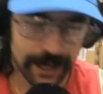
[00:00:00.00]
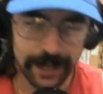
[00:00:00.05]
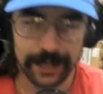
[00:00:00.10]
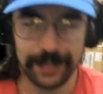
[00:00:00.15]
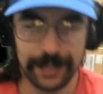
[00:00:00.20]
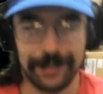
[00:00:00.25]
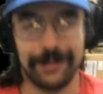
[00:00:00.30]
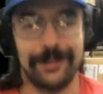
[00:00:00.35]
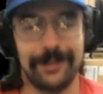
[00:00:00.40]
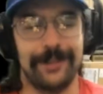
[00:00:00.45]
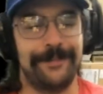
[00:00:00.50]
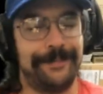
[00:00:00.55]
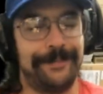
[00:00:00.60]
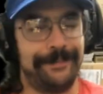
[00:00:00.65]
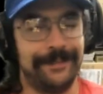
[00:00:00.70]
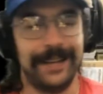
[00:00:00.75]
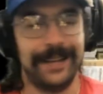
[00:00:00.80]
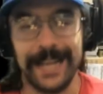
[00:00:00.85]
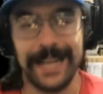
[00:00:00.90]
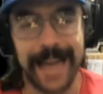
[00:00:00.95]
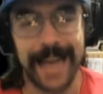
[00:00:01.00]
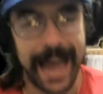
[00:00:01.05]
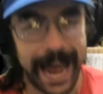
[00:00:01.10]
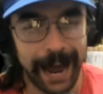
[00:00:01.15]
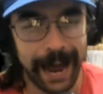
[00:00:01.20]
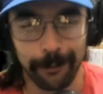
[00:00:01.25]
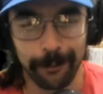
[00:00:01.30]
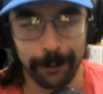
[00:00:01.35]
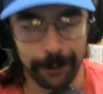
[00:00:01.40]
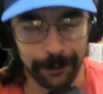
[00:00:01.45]
Just an
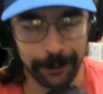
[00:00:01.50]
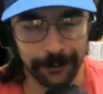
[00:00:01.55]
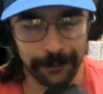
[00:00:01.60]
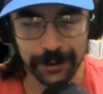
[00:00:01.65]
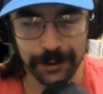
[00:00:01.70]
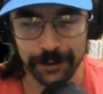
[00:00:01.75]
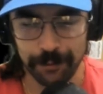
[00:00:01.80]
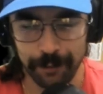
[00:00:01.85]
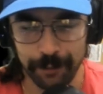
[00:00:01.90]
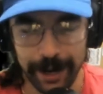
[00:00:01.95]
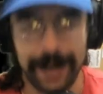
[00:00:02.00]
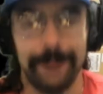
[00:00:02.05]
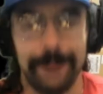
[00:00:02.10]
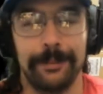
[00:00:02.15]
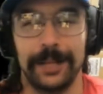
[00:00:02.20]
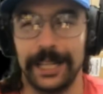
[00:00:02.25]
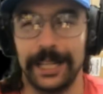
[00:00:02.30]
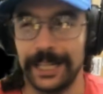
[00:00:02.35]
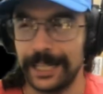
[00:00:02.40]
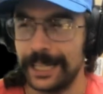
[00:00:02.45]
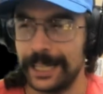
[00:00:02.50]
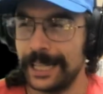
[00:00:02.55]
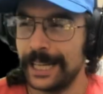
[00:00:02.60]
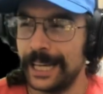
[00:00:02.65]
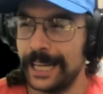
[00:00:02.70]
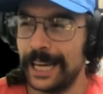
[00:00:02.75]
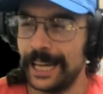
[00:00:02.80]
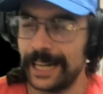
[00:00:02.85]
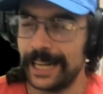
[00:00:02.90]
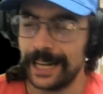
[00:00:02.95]
hour of just rambling.
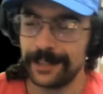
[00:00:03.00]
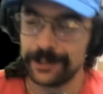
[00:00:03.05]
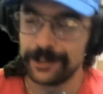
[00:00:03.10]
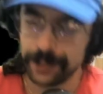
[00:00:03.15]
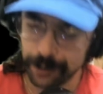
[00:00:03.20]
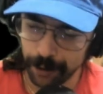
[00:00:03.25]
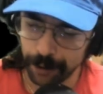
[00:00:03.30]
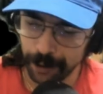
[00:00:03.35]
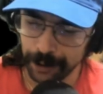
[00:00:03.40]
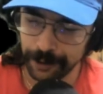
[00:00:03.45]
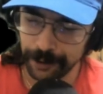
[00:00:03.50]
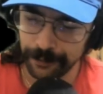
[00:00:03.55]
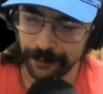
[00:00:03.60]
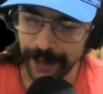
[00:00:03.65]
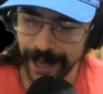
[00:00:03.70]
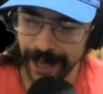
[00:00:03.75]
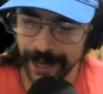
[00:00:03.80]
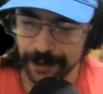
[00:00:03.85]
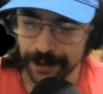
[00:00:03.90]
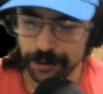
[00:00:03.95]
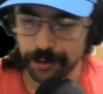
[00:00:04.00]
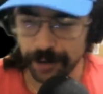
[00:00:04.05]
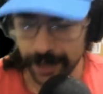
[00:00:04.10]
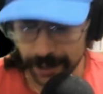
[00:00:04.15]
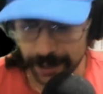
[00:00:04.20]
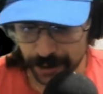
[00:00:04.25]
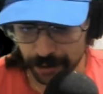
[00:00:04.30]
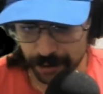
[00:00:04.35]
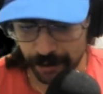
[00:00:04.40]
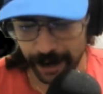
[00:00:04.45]
And I took all of that,
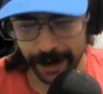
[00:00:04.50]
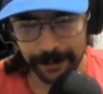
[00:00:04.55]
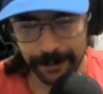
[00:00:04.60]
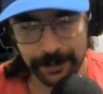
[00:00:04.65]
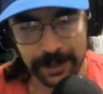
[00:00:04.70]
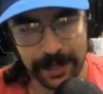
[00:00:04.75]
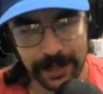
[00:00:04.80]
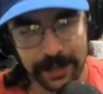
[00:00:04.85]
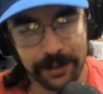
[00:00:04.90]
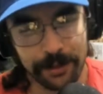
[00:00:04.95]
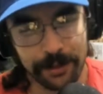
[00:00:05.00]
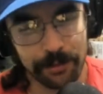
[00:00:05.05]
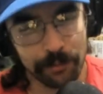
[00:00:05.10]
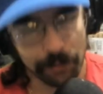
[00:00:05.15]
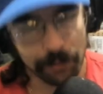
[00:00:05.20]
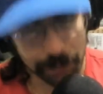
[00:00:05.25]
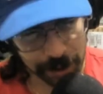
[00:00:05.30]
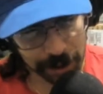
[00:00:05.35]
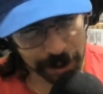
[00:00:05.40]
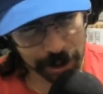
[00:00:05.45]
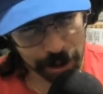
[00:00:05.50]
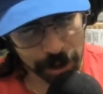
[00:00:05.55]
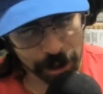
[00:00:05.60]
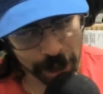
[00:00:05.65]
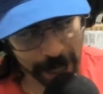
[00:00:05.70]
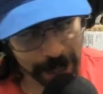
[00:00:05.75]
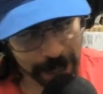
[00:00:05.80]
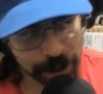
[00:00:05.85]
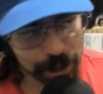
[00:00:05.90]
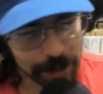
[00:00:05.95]
transcribed it, threw it into
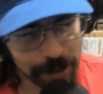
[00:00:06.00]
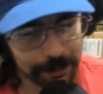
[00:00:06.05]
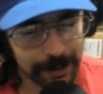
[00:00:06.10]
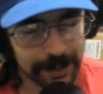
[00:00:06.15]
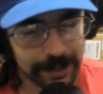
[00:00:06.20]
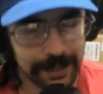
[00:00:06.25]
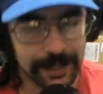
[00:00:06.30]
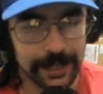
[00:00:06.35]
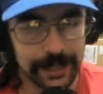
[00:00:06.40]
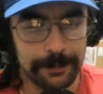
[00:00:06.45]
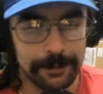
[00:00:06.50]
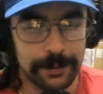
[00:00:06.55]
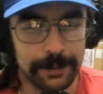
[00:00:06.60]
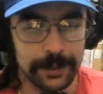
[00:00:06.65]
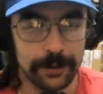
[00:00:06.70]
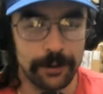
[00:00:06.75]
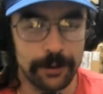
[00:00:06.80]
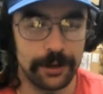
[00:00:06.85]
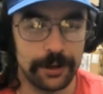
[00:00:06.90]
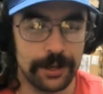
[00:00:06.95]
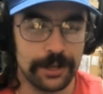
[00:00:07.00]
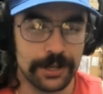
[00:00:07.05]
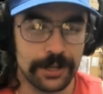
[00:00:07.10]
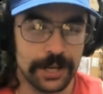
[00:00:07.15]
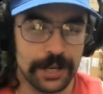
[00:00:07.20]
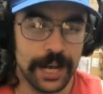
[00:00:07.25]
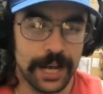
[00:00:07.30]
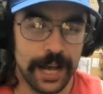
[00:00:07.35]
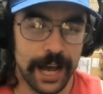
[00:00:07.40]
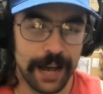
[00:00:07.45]
ChatGPT because
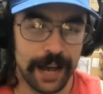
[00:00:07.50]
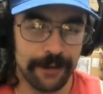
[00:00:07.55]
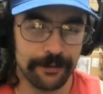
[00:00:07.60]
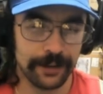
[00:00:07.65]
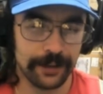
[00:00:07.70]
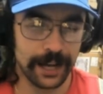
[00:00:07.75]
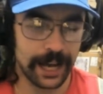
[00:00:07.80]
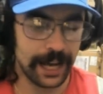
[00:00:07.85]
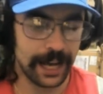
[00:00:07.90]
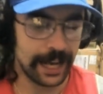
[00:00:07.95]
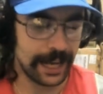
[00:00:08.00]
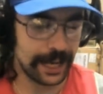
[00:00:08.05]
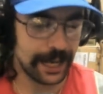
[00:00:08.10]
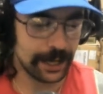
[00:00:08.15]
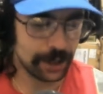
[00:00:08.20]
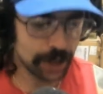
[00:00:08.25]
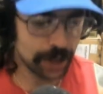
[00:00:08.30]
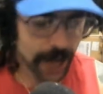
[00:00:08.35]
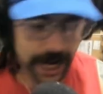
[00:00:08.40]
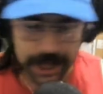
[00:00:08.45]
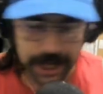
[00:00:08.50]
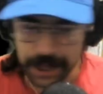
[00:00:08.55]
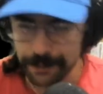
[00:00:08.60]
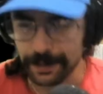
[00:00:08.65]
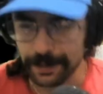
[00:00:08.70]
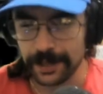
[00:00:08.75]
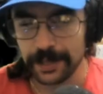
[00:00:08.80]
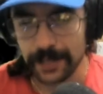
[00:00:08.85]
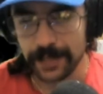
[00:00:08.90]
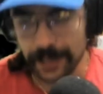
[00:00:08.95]
I've got a
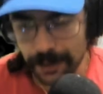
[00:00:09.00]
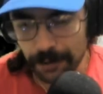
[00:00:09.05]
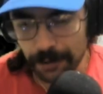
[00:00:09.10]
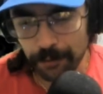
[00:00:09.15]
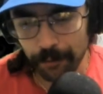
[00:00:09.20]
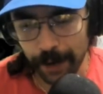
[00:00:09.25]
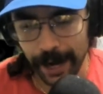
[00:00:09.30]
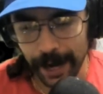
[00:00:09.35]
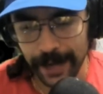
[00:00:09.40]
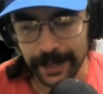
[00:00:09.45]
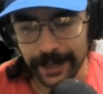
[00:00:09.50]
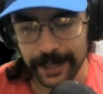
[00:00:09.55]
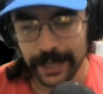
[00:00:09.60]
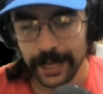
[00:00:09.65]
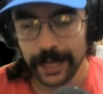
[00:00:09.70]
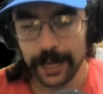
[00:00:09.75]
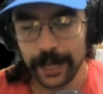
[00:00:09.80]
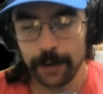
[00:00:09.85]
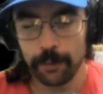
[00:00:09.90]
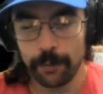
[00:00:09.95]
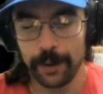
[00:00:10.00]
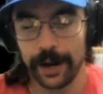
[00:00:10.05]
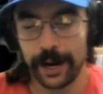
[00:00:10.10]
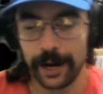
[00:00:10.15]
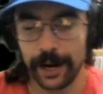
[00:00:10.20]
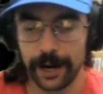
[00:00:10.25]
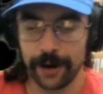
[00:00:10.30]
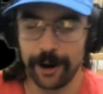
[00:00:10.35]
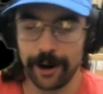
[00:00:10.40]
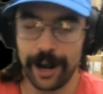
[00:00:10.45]
ChatGPT thread
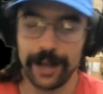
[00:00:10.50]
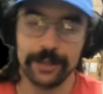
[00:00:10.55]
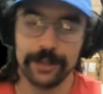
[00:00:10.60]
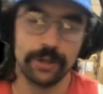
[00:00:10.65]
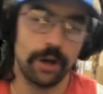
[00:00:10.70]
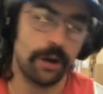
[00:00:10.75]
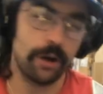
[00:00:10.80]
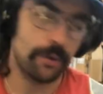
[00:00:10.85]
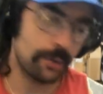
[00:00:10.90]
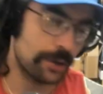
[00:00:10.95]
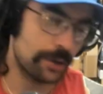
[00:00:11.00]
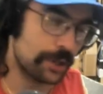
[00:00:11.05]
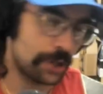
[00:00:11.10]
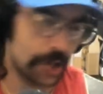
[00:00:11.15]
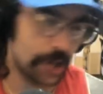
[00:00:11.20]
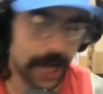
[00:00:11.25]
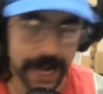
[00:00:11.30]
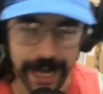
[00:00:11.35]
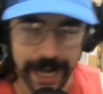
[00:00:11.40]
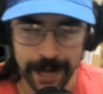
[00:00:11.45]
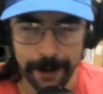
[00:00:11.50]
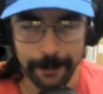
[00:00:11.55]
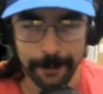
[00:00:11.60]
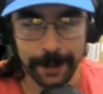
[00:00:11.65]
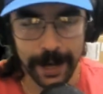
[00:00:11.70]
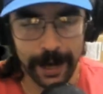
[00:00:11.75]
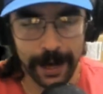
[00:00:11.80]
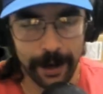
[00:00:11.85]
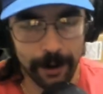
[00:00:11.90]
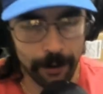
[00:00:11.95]
where I talk with chat
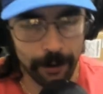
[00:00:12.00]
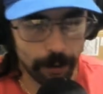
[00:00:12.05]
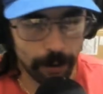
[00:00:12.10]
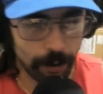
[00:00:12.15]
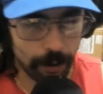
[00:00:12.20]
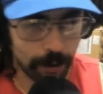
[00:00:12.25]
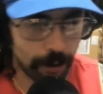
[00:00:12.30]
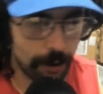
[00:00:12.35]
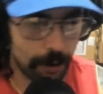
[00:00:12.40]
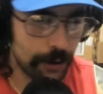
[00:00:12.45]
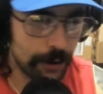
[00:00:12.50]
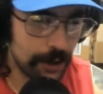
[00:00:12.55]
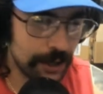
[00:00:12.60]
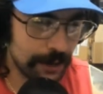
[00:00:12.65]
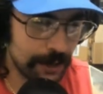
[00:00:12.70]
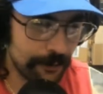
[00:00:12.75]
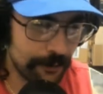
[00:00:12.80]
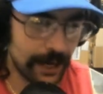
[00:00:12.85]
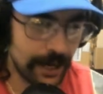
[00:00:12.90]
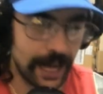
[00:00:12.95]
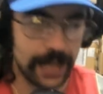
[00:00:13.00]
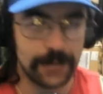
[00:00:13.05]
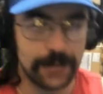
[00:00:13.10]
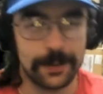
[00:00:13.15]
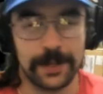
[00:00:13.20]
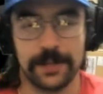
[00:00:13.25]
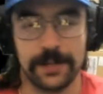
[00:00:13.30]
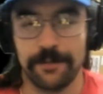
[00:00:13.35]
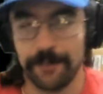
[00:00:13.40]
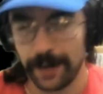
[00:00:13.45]
about all the different
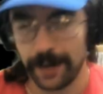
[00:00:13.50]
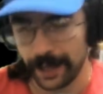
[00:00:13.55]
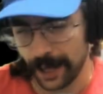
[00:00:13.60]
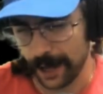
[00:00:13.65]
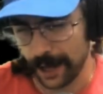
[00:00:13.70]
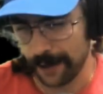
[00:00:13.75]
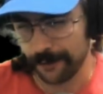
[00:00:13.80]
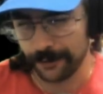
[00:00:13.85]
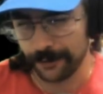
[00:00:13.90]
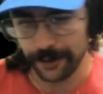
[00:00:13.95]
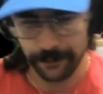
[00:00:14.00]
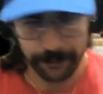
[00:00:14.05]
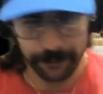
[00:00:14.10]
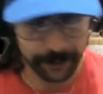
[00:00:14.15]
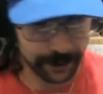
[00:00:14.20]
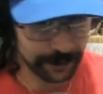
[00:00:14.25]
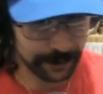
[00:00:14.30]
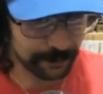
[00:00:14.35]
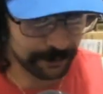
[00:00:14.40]
aspects of my life, different